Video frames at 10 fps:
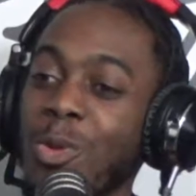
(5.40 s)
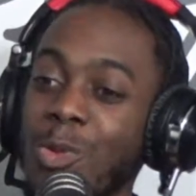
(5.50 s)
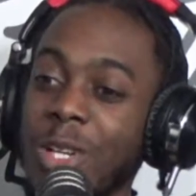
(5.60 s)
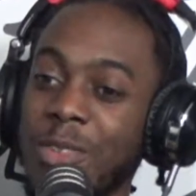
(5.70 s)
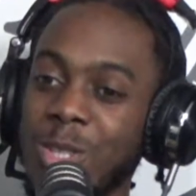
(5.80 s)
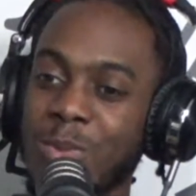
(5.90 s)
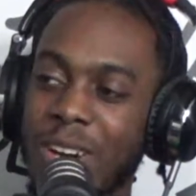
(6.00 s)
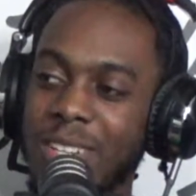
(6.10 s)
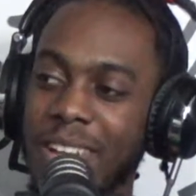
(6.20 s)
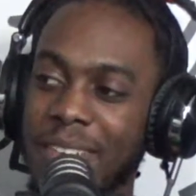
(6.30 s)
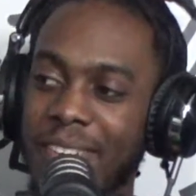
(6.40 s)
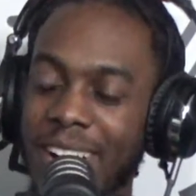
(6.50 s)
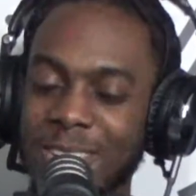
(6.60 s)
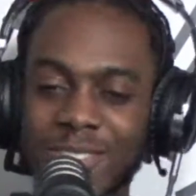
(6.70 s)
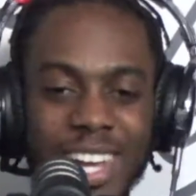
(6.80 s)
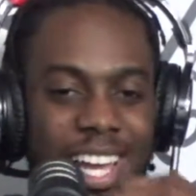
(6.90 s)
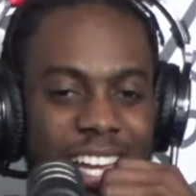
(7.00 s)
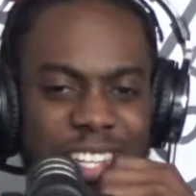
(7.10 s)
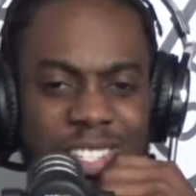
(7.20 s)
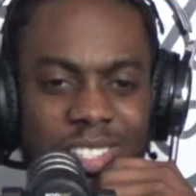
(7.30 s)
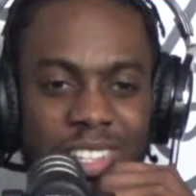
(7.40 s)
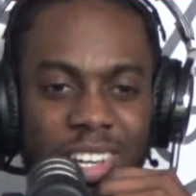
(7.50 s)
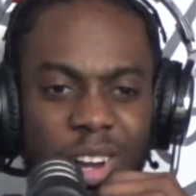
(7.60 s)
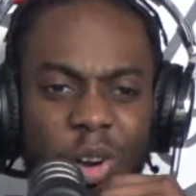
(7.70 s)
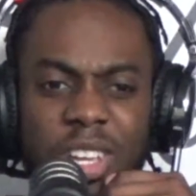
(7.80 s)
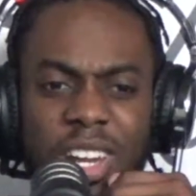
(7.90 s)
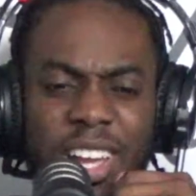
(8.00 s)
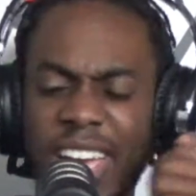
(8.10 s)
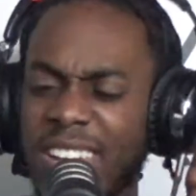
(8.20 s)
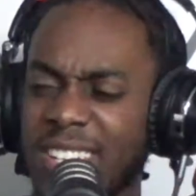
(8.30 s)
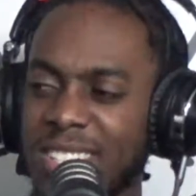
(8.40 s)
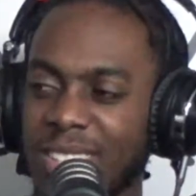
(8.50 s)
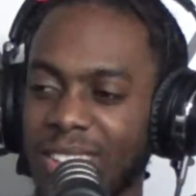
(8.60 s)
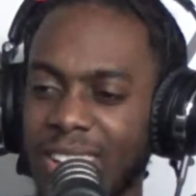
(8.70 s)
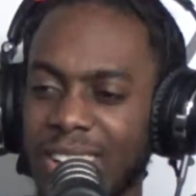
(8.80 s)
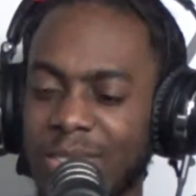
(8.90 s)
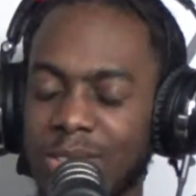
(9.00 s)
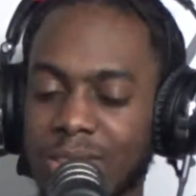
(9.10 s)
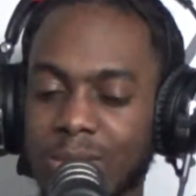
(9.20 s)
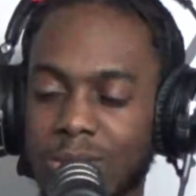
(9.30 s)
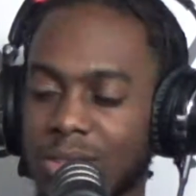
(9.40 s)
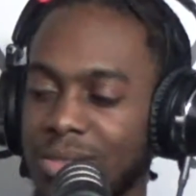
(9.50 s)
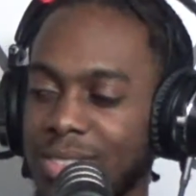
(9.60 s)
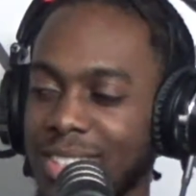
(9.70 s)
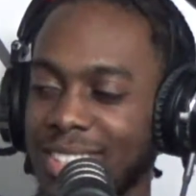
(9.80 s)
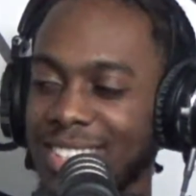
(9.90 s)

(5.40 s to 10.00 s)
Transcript: Reva was about to like fight him, and she's like, "Oh yeah, Anakin's still alive." He was like, "What the fuck?"